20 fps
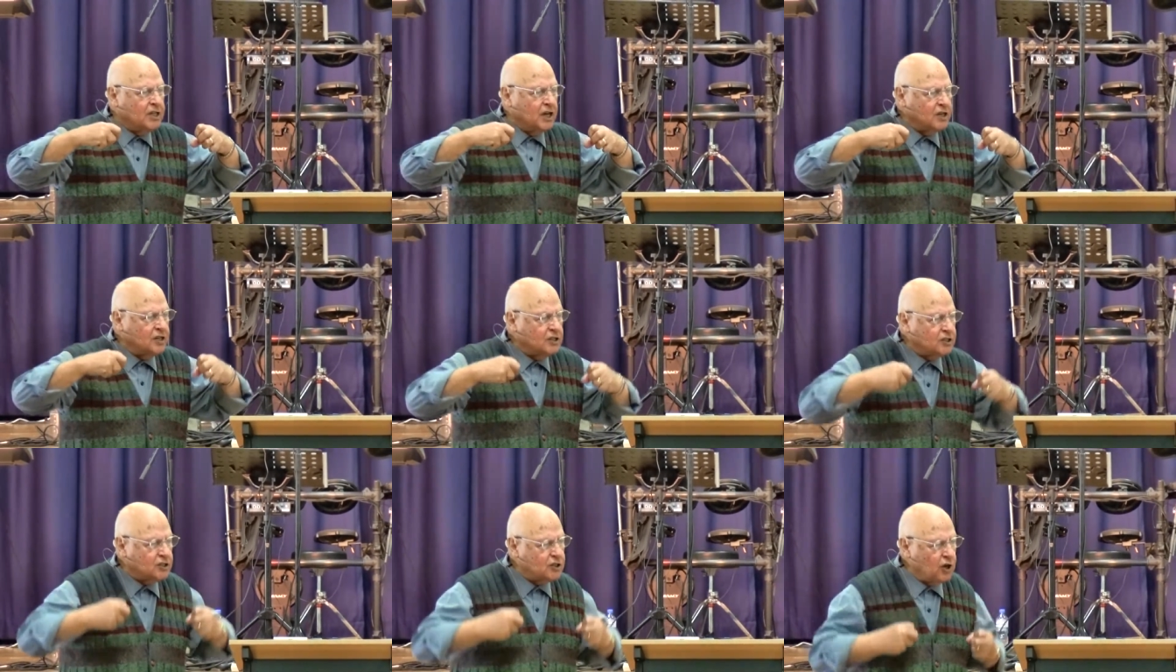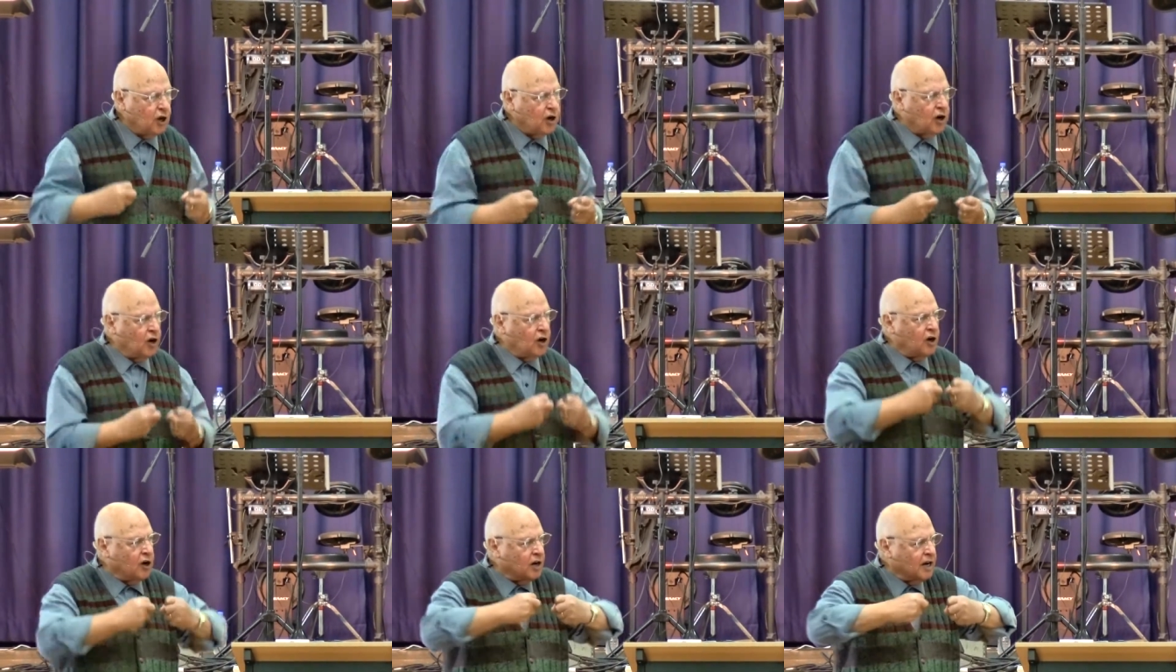there is no
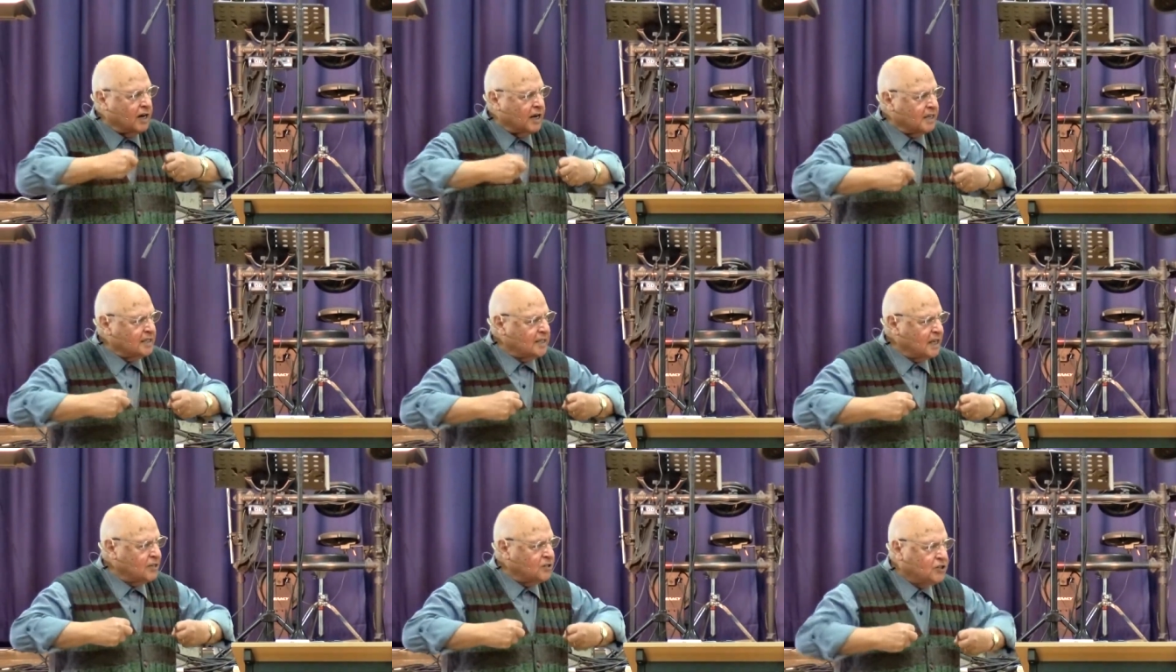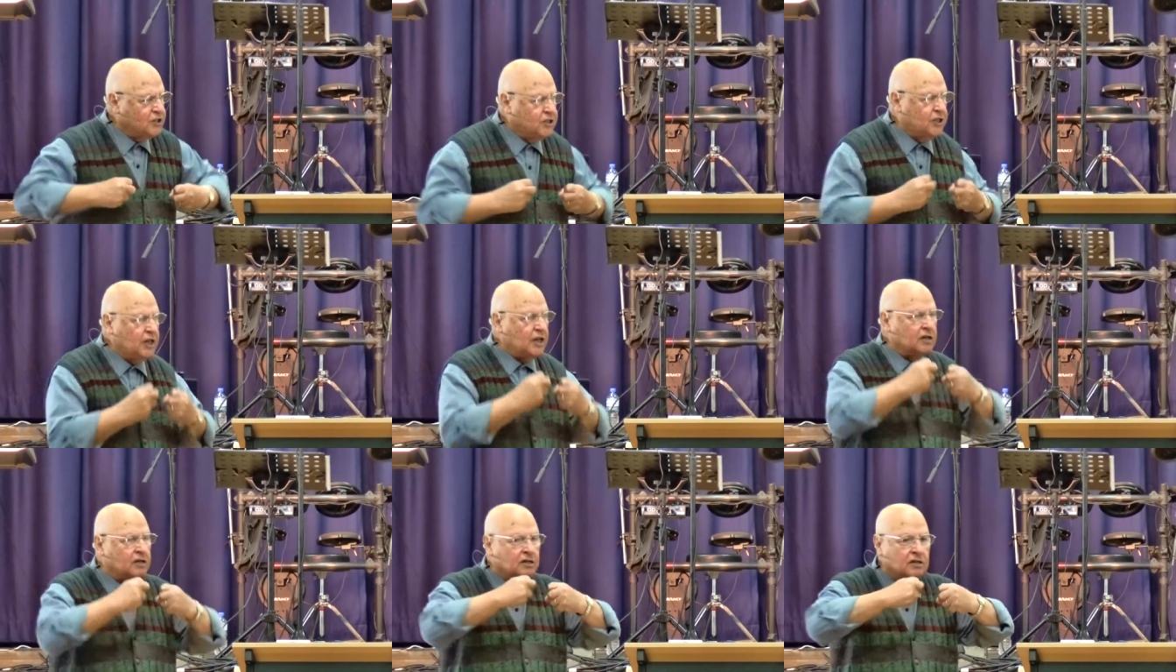longer that
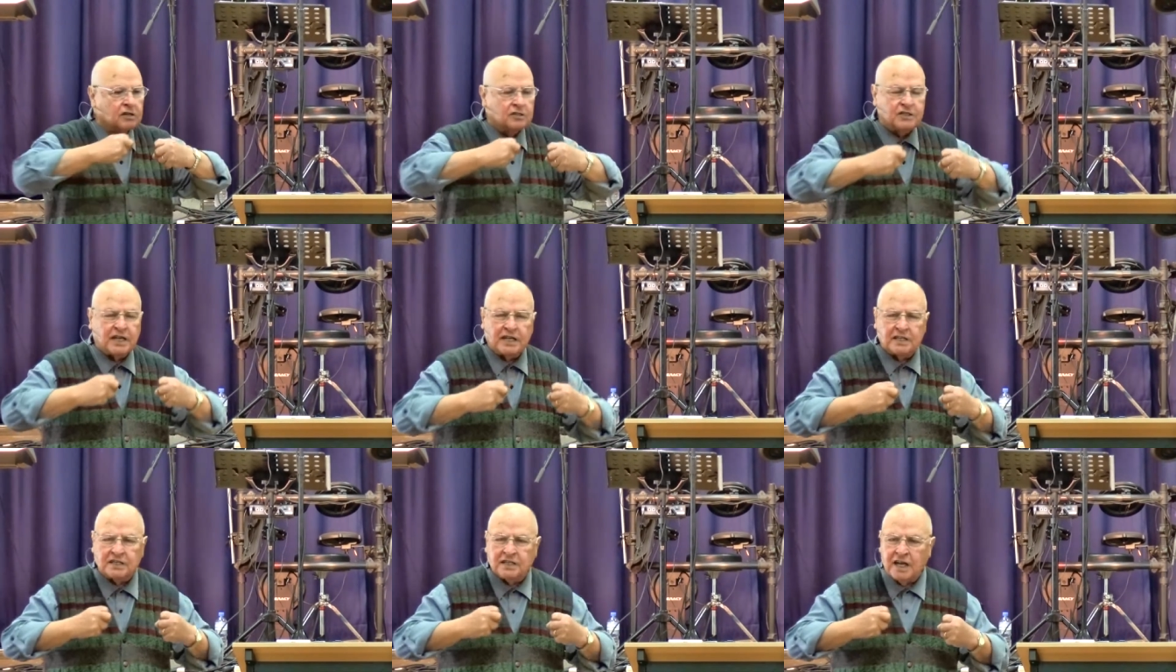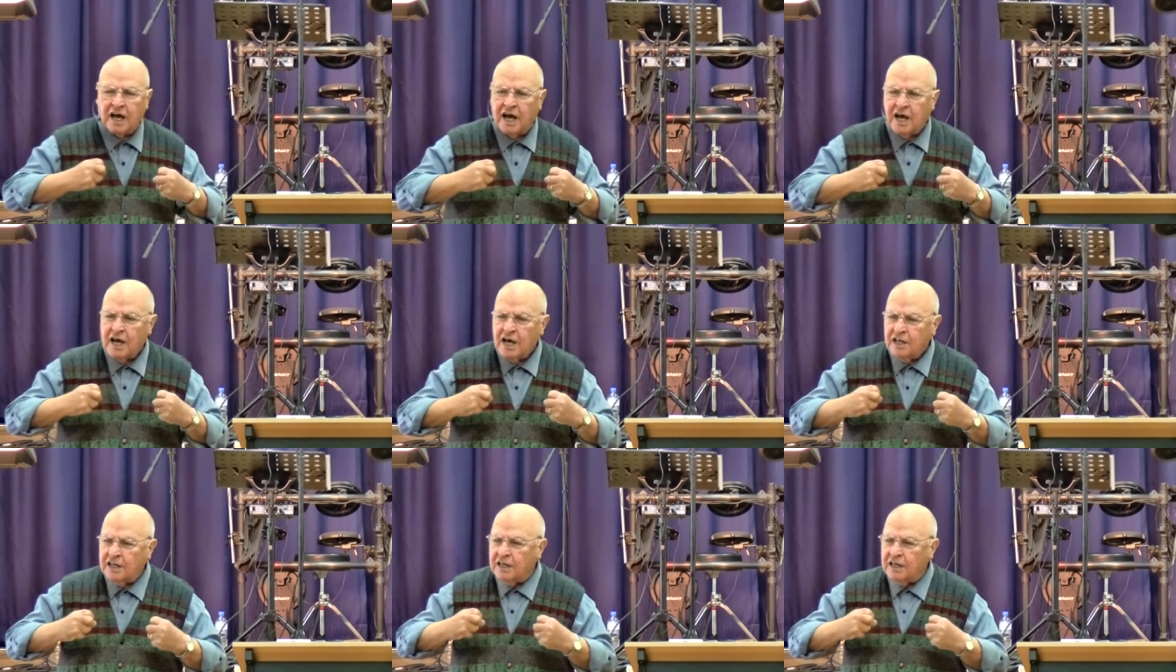zeal that, uh,